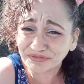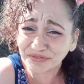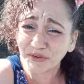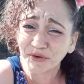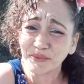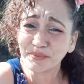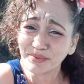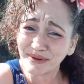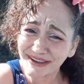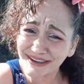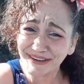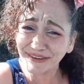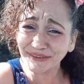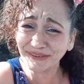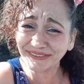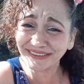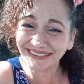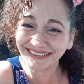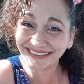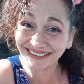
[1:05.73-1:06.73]
For
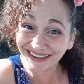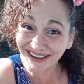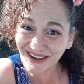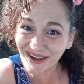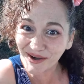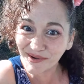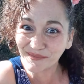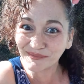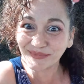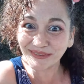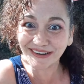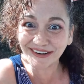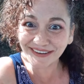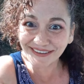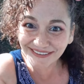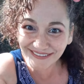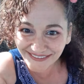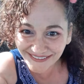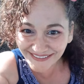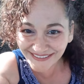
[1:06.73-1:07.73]
real, come
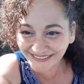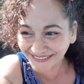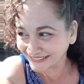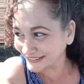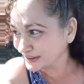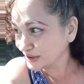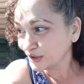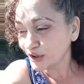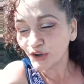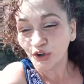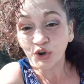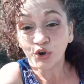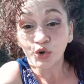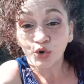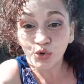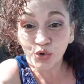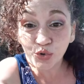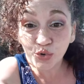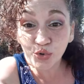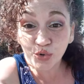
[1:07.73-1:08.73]
on.
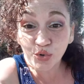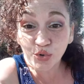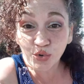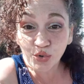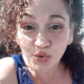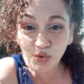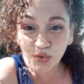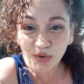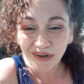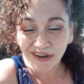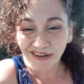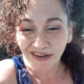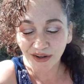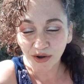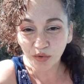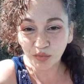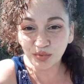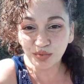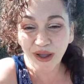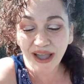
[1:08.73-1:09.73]
Who
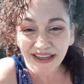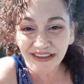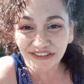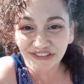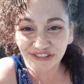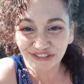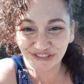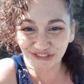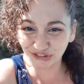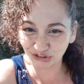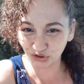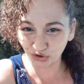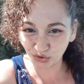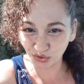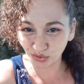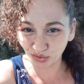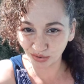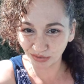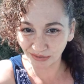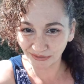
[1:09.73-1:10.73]
raised you?